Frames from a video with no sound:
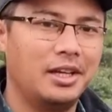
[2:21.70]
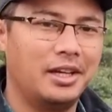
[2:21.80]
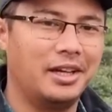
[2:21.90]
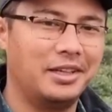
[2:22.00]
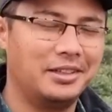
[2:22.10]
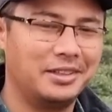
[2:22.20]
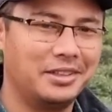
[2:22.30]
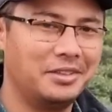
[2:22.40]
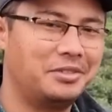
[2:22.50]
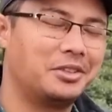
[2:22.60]
and
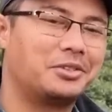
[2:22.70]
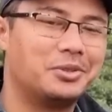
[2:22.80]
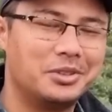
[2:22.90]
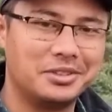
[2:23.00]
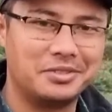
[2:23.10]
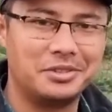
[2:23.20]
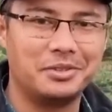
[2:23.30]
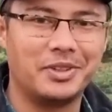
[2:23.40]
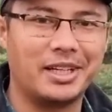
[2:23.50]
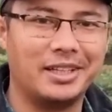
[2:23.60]
if you are a student of
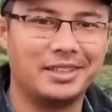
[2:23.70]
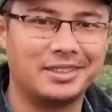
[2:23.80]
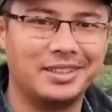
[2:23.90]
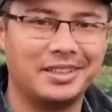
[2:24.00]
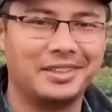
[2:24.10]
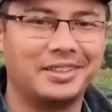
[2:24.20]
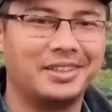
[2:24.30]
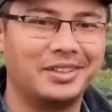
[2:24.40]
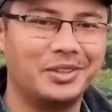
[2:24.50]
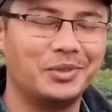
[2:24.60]
fluid mechanics, then
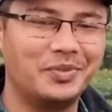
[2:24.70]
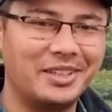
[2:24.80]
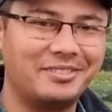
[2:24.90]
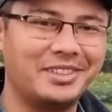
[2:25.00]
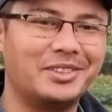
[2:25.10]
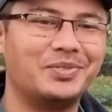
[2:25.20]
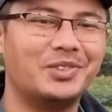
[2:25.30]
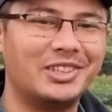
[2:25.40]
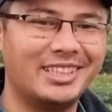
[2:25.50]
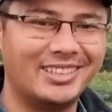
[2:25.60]
you may feel
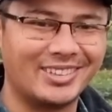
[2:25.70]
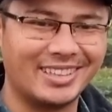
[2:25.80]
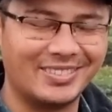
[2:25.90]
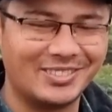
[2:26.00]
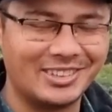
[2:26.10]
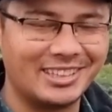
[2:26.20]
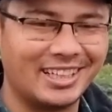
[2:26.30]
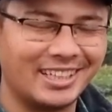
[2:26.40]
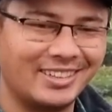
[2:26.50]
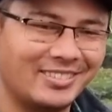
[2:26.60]
moody looking at Moody
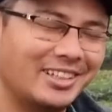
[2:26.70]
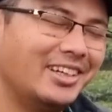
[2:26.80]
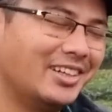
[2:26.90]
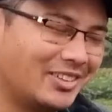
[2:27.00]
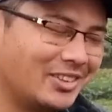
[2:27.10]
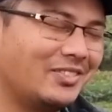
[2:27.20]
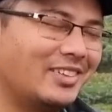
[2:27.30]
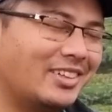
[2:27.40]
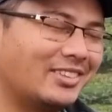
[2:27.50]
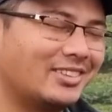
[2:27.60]
diagrams, so you
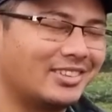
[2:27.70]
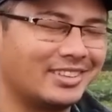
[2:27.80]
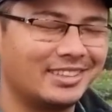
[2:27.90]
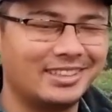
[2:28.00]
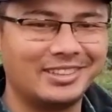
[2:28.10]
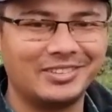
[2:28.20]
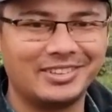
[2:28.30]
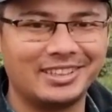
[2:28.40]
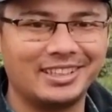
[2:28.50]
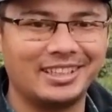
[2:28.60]
may also consider
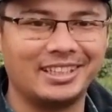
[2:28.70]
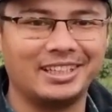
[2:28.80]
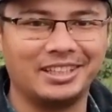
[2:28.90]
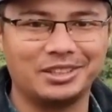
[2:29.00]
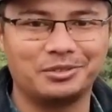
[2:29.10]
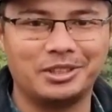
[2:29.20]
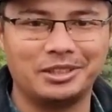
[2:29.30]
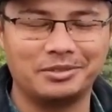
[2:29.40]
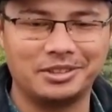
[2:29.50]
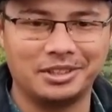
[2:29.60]
using the
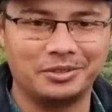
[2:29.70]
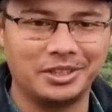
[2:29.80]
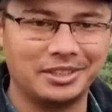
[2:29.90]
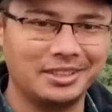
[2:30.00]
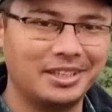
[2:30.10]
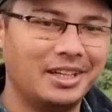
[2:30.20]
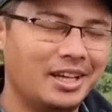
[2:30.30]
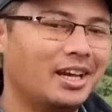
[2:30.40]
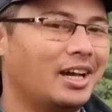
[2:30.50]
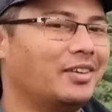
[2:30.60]
Hazen-Williams equation.
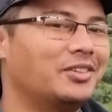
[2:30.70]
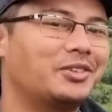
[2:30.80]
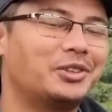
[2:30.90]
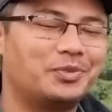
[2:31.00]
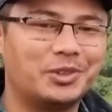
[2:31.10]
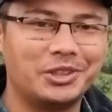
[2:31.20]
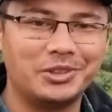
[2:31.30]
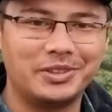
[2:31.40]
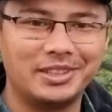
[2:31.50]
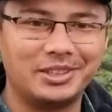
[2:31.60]
I'm not going to bore you
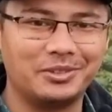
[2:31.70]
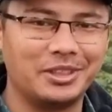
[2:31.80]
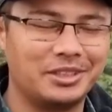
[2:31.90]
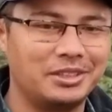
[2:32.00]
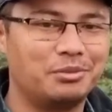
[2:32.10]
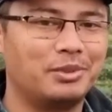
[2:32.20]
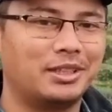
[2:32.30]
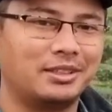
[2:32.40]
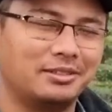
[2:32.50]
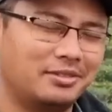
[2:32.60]
with these equations,
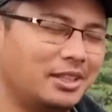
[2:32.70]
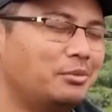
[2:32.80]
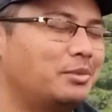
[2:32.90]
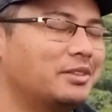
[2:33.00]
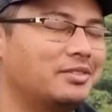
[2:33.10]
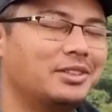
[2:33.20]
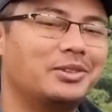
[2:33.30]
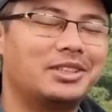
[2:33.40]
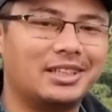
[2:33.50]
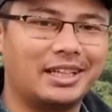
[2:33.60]
but very briefly,
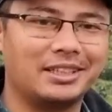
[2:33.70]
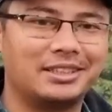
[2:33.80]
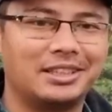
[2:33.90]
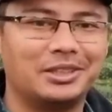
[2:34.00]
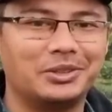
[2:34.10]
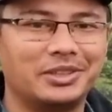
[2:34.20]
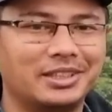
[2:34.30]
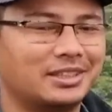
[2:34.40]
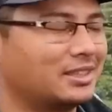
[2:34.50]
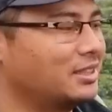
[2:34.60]
which I can tell you
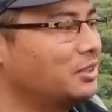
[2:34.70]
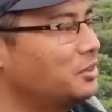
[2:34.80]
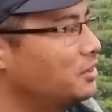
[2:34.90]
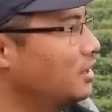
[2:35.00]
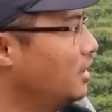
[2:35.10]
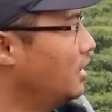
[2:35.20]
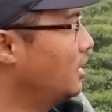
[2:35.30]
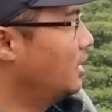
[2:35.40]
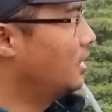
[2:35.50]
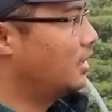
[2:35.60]
is,
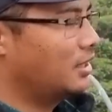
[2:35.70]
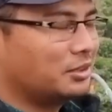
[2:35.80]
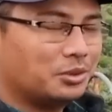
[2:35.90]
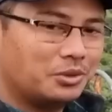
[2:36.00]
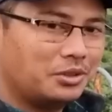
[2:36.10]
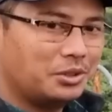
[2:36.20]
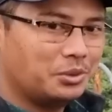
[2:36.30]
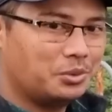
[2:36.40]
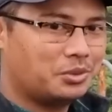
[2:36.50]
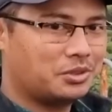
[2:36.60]
don't
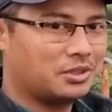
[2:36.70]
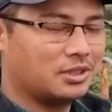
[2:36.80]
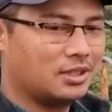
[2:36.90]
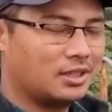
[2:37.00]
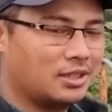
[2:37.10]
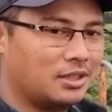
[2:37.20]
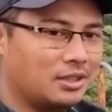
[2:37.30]
use the